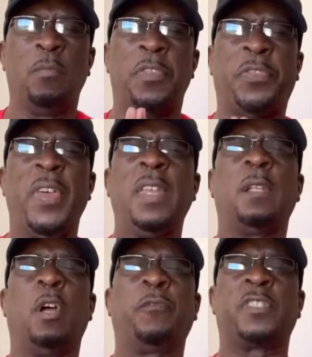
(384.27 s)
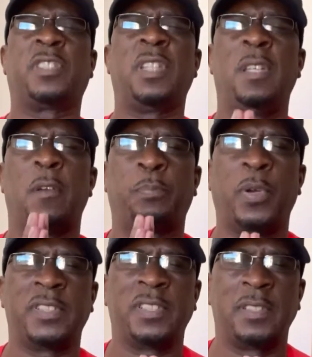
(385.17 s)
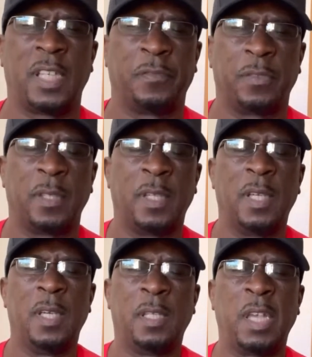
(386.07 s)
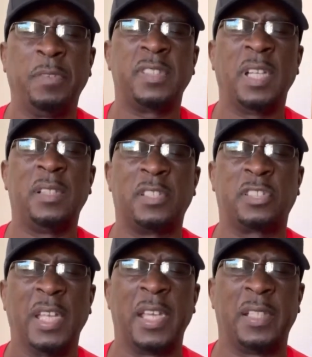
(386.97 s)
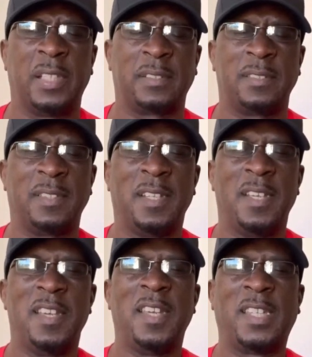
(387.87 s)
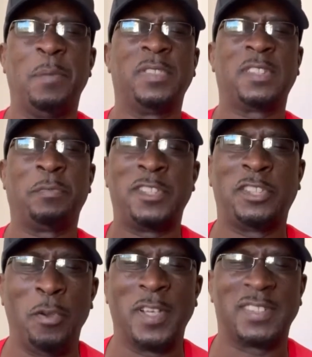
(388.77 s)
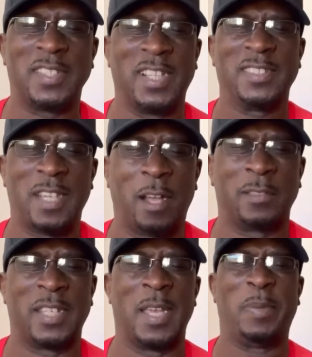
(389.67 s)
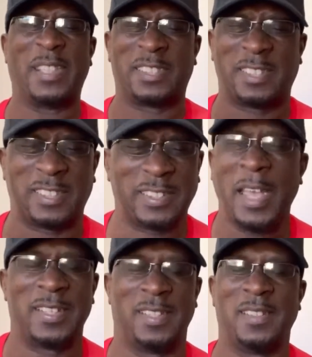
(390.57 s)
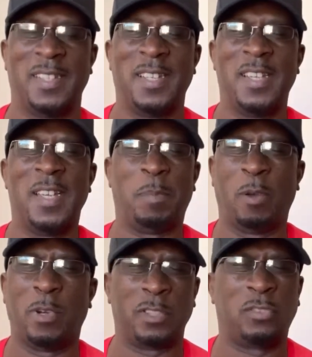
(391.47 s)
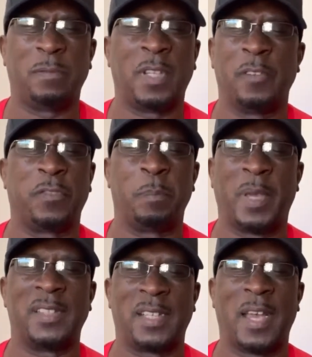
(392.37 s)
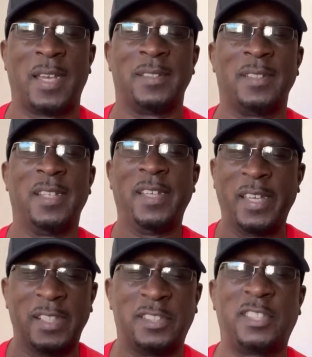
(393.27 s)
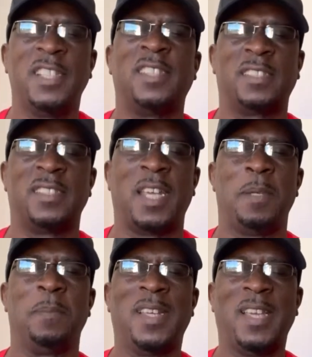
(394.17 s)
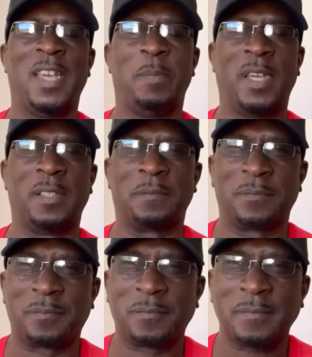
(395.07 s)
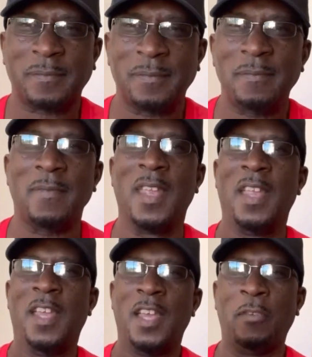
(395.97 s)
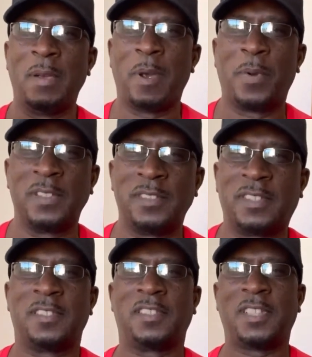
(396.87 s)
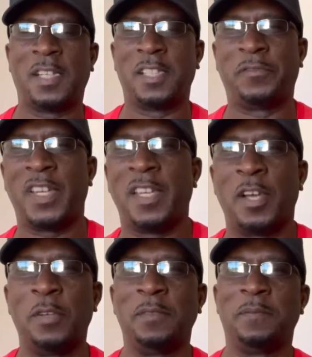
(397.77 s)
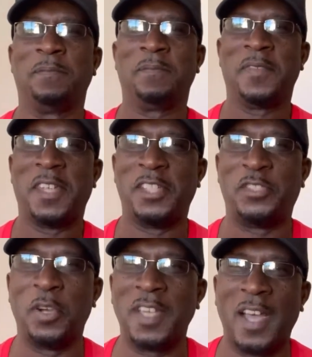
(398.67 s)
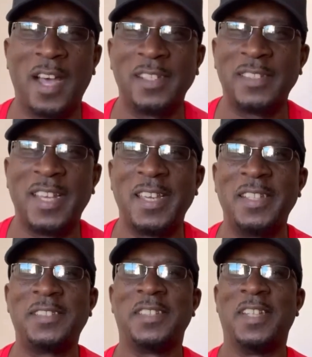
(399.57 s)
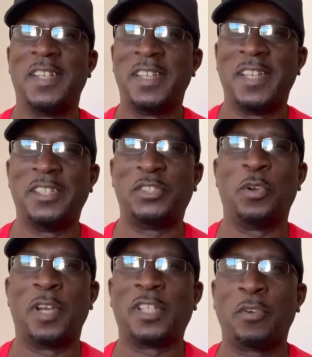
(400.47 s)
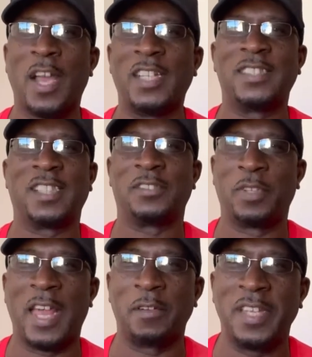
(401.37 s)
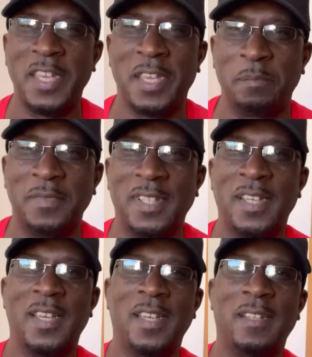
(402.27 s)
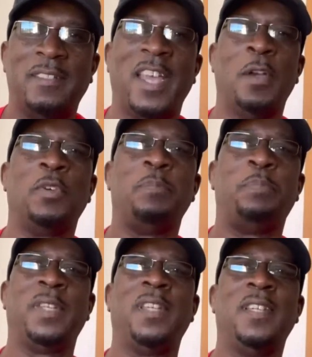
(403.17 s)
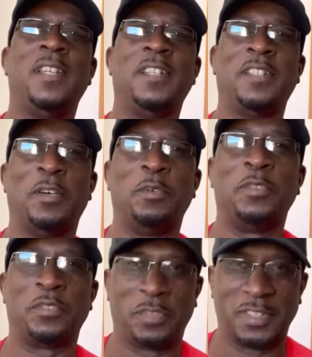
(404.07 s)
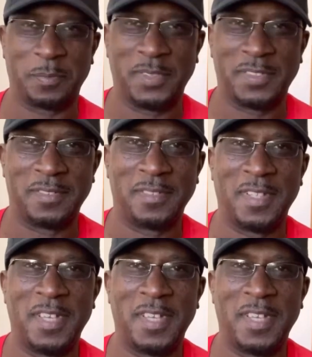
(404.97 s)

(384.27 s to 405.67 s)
We thank you, Lord, for sending your precious gift. Give us to understand this and give us to rejoice in this holiday and be excited about what you have done for mankind. In Jesus' name, amen. All right, my brothers and sisters, share this video. Enjoy your holidays. Enjoy Christ, because without him, there would be no Christmas.